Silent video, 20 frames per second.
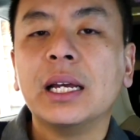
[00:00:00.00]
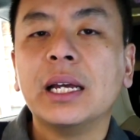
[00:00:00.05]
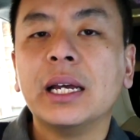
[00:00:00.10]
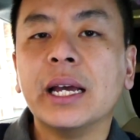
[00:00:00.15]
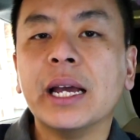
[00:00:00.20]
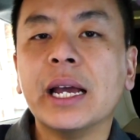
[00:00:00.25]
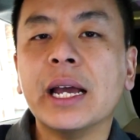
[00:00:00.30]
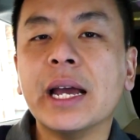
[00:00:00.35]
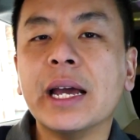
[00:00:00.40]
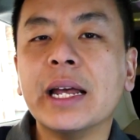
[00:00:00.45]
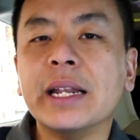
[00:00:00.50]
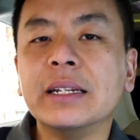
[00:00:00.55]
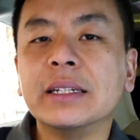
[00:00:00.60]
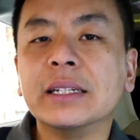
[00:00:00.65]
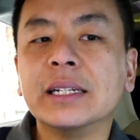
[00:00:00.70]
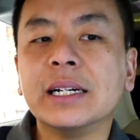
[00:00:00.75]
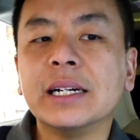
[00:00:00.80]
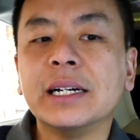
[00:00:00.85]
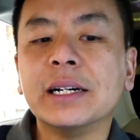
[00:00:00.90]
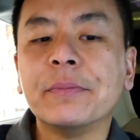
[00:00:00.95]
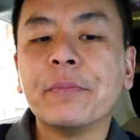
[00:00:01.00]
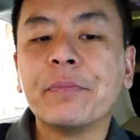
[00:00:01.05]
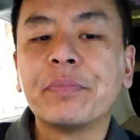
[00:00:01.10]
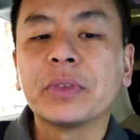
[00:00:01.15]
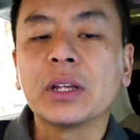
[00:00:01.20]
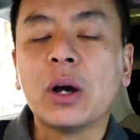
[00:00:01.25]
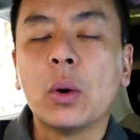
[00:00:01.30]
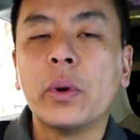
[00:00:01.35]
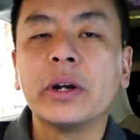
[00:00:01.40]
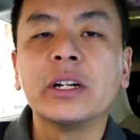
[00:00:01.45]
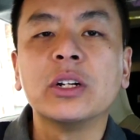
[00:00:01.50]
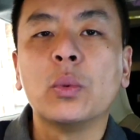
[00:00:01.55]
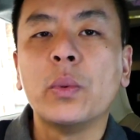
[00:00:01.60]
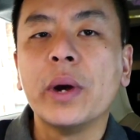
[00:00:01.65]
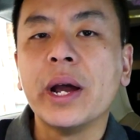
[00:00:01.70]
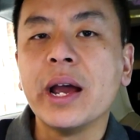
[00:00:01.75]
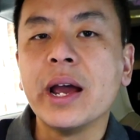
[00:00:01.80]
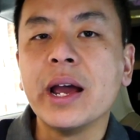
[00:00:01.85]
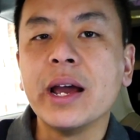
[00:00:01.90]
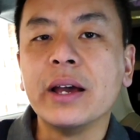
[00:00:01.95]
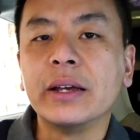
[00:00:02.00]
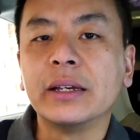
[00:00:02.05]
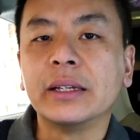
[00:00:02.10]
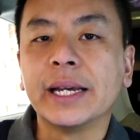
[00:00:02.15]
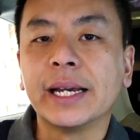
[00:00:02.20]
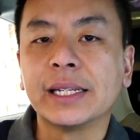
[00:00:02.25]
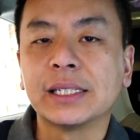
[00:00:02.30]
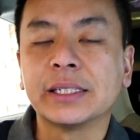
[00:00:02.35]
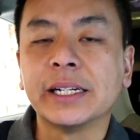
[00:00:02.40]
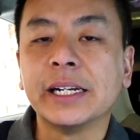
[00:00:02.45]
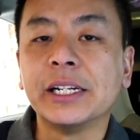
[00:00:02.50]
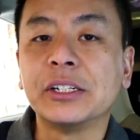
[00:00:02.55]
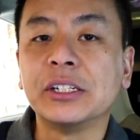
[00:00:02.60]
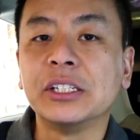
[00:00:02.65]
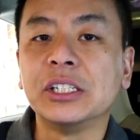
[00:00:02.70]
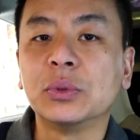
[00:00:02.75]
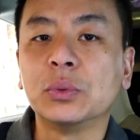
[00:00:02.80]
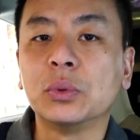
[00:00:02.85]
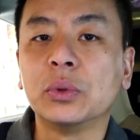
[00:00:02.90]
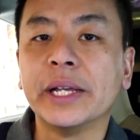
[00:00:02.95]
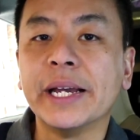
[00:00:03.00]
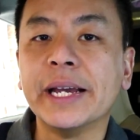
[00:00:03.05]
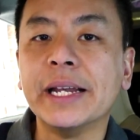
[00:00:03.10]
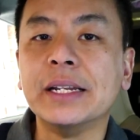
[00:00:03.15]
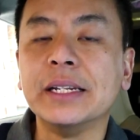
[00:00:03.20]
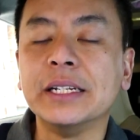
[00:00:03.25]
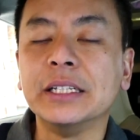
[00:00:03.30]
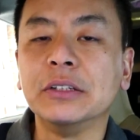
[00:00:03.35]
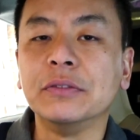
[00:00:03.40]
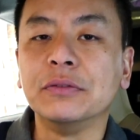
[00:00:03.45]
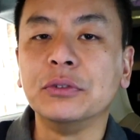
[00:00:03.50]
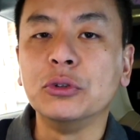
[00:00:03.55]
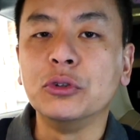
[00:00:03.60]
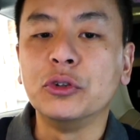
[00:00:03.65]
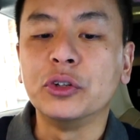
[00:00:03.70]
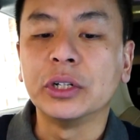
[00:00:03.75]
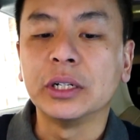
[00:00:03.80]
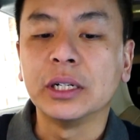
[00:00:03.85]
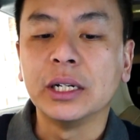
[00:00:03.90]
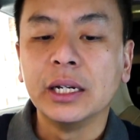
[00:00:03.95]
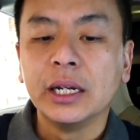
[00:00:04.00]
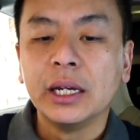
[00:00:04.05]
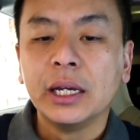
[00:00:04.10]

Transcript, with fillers: And uh, I wonder where gas stations will head in the future,